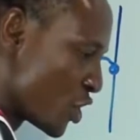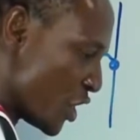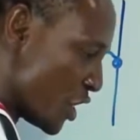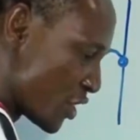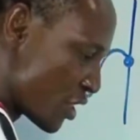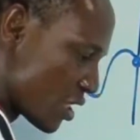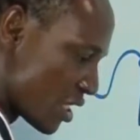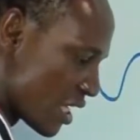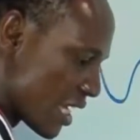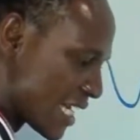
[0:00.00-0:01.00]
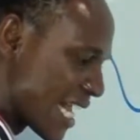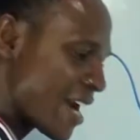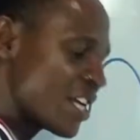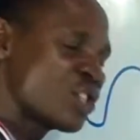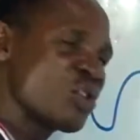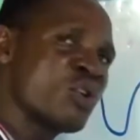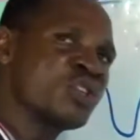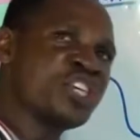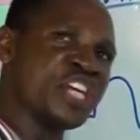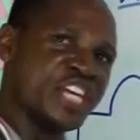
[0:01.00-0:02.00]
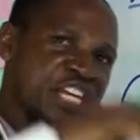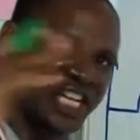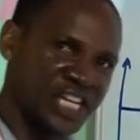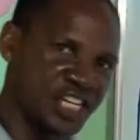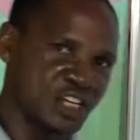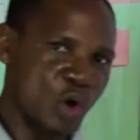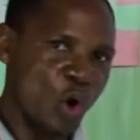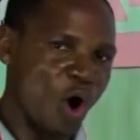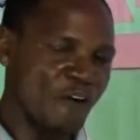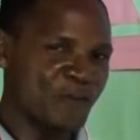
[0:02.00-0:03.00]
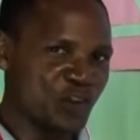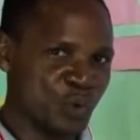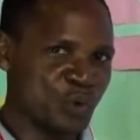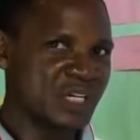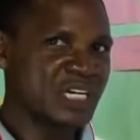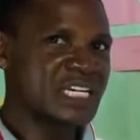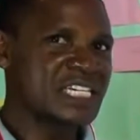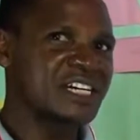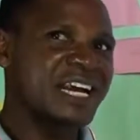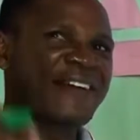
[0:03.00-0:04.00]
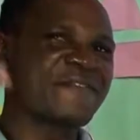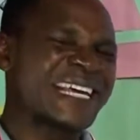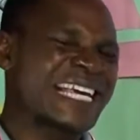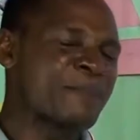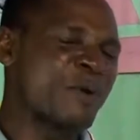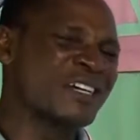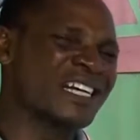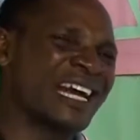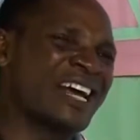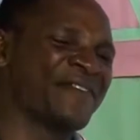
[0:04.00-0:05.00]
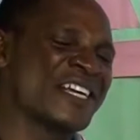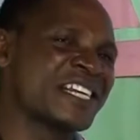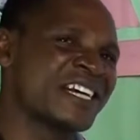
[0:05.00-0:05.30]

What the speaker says: this, there is no need of you keep on deriving